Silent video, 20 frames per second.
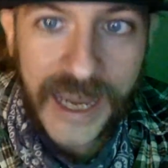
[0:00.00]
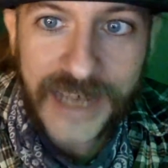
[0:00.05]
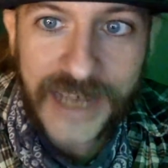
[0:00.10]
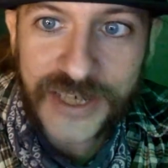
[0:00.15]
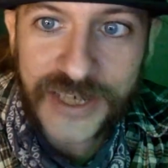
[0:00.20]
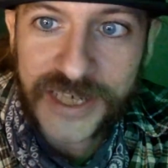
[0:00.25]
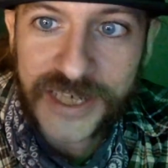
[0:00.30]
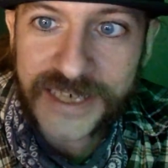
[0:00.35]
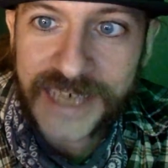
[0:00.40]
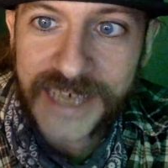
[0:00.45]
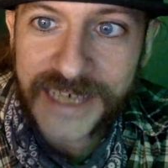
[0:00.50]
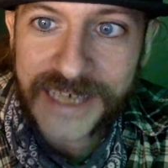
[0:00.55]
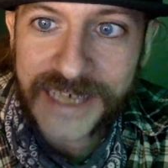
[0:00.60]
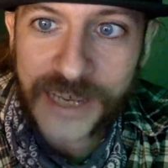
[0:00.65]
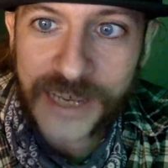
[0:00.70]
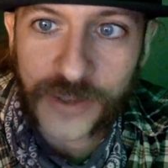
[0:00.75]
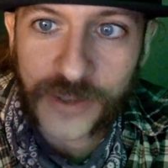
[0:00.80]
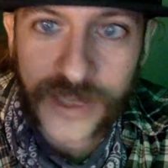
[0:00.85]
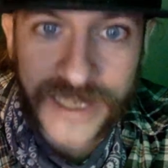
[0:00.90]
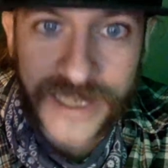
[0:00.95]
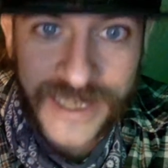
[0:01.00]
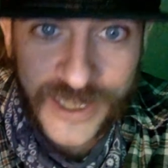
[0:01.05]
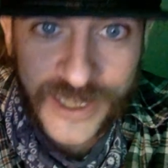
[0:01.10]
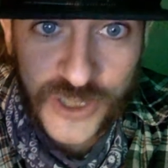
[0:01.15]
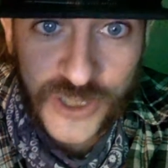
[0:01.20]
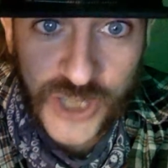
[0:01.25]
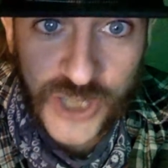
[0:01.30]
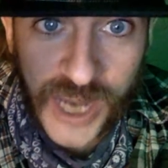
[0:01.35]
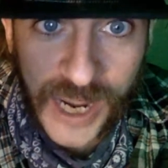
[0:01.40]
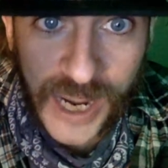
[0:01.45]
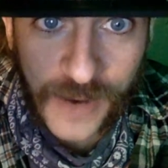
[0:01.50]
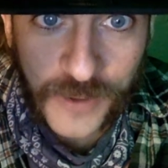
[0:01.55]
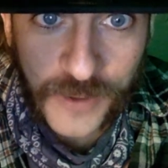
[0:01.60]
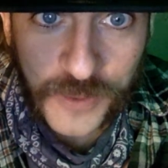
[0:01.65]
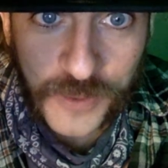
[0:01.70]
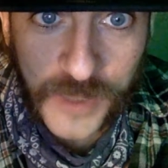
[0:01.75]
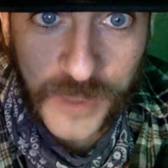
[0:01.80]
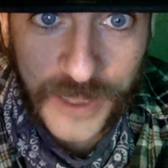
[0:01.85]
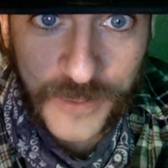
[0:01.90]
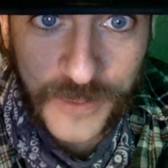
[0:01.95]
And she sat down on a little chair
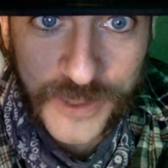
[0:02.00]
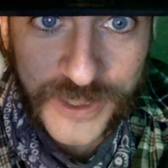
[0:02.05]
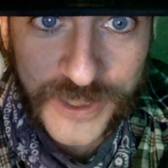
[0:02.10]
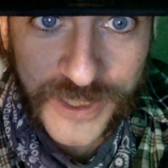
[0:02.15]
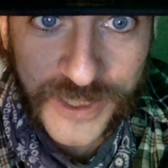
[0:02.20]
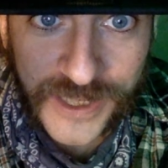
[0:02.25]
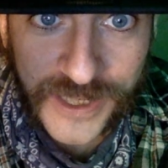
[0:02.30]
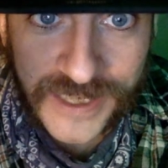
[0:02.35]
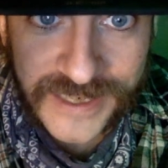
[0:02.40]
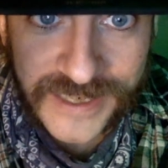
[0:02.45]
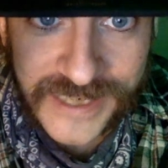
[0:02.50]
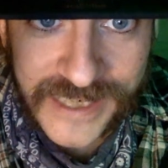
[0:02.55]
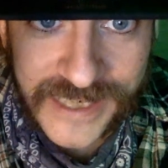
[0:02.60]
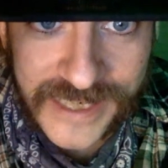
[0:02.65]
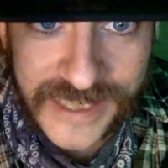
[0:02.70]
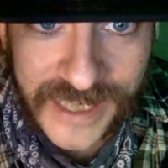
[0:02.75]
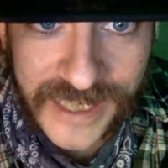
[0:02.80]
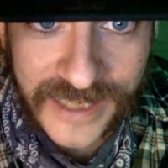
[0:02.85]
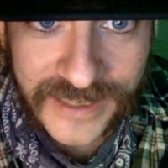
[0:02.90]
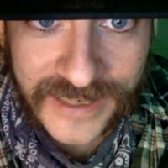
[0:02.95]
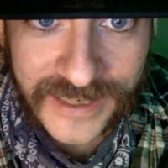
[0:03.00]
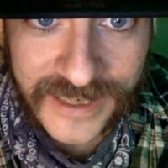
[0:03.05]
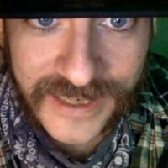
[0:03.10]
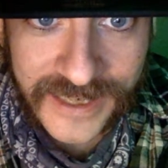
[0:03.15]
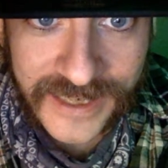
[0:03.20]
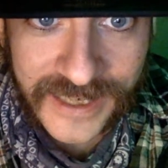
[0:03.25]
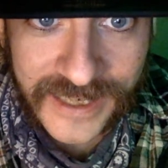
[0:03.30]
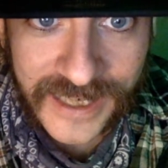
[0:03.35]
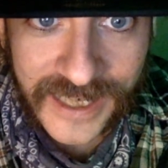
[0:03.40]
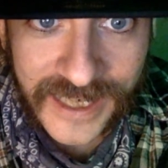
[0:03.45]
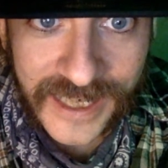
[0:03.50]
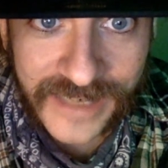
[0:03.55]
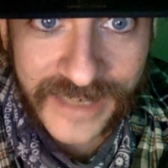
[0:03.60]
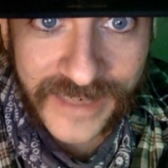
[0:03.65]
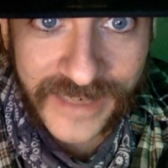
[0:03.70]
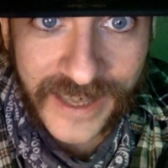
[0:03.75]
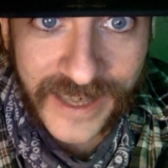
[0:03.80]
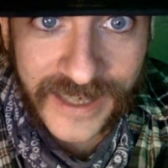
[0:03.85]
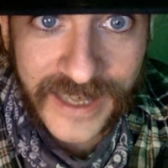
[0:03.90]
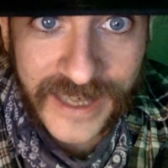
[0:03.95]
as well, which is a nice detail. I
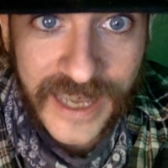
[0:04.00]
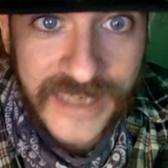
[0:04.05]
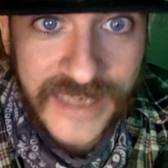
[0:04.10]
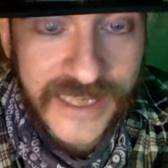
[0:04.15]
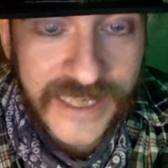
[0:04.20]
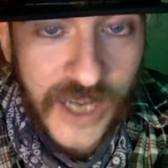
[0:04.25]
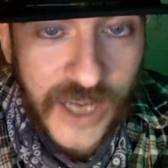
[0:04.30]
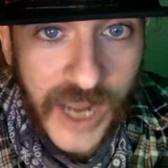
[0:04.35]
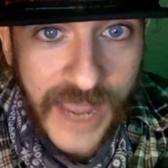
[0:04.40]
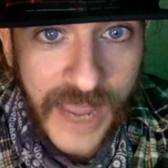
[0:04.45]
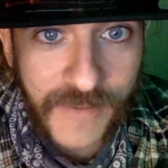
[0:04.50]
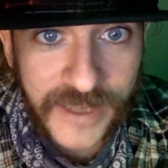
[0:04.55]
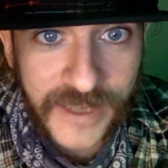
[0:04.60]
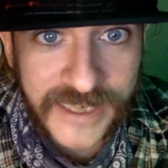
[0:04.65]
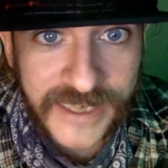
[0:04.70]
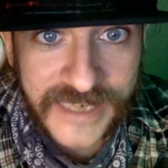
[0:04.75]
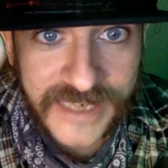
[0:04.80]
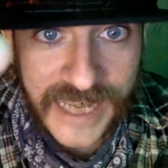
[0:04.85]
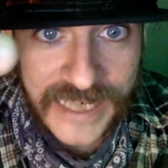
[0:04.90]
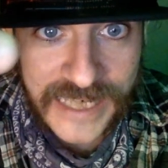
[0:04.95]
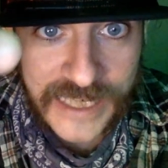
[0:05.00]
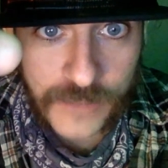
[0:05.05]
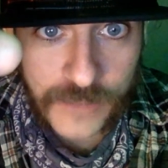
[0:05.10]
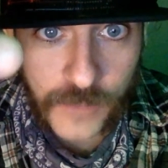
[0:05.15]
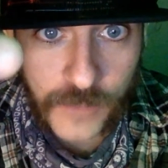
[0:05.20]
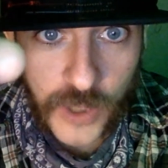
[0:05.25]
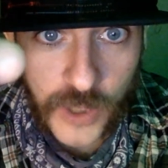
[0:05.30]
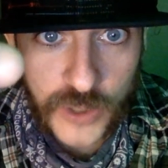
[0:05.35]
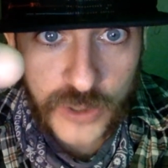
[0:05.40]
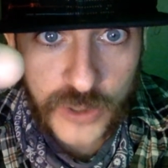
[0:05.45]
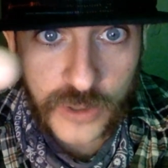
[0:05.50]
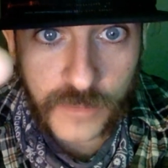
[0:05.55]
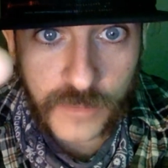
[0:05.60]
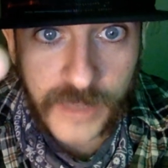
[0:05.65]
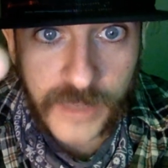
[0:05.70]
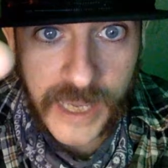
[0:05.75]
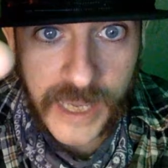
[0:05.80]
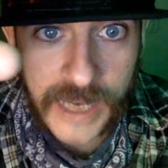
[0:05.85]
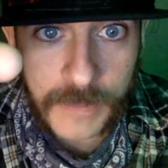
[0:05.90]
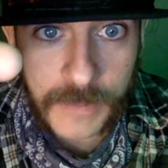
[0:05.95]
like that. See, I have a standing version of
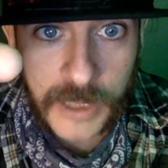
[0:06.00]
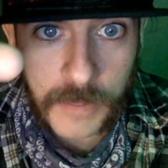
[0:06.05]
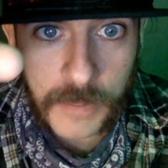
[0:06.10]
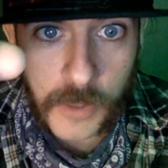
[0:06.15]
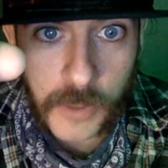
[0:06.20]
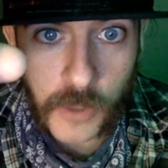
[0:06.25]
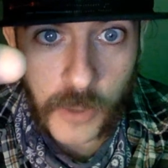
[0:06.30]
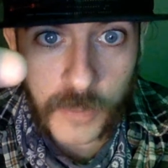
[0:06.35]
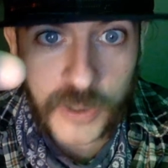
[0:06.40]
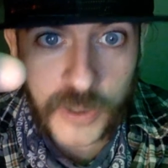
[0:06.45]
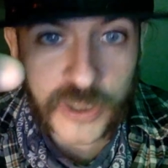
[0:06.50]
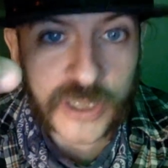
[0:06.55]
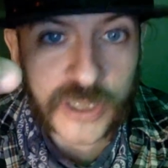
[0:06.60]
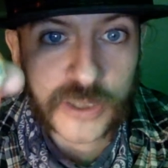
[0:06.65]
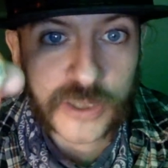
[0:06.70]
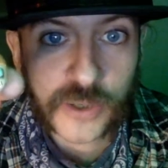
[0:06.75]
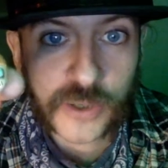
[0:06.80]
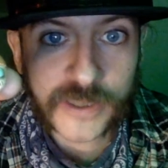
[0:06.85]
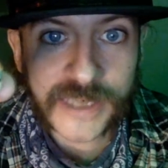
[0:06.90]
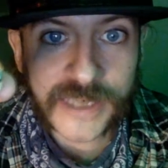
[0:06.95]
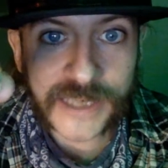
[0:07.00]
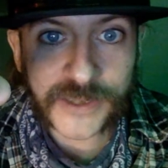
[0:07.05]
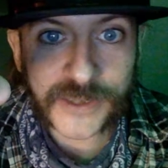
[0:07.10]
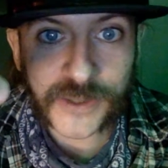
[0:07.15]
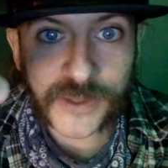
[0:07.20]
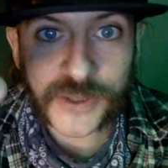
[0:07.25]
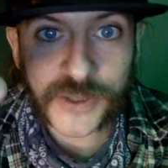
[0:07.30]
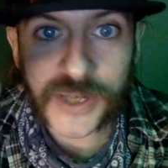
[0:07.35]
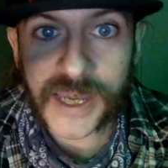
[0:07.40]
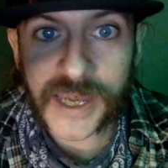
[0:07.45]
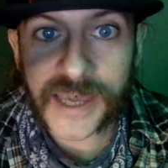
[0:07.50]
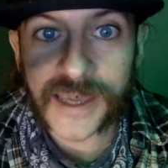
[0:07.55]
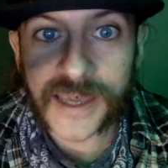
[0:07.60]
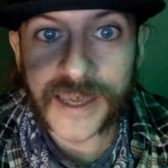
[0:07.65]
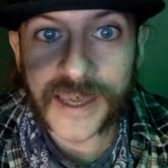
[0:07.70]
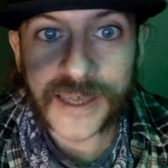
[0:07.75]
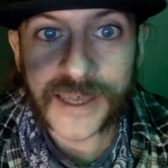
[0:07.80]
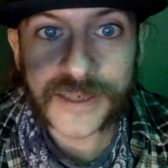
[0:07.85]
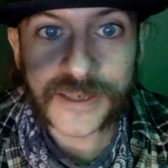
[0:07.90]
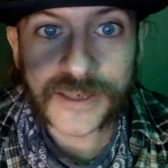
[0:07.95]
the Annabelle pop, and she's not sat on a chair.
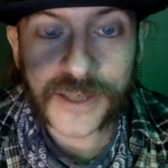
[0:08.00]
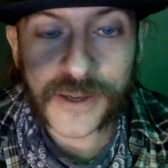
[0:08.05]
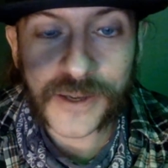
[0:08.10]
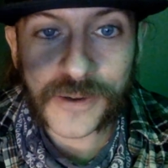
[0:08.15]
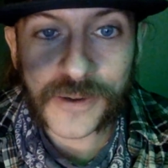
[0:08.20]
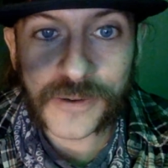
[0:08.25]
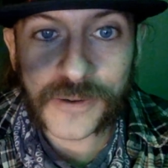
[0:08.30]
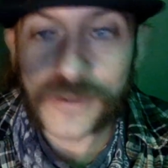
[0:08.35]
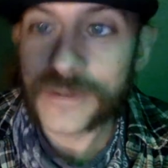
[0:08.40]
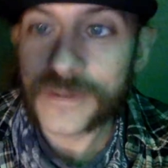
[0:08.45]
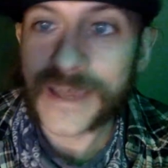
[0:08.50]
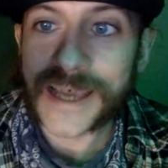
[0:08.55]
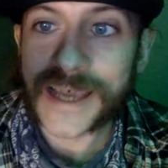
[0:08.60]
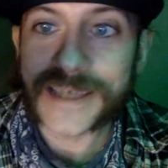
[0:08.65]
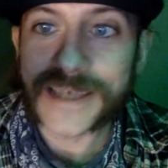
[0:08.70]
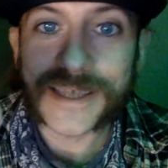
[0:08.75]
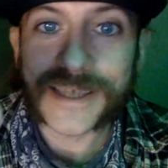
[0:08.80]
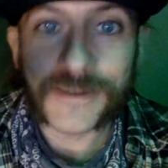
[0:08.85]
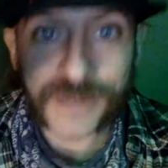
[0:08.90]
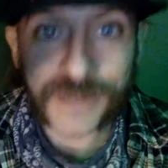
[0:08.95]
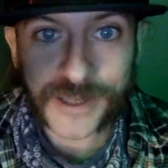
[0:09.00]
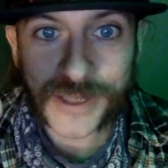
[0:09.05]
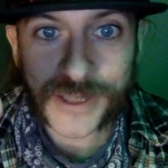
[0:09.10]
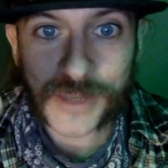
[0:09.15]
So that is lovely.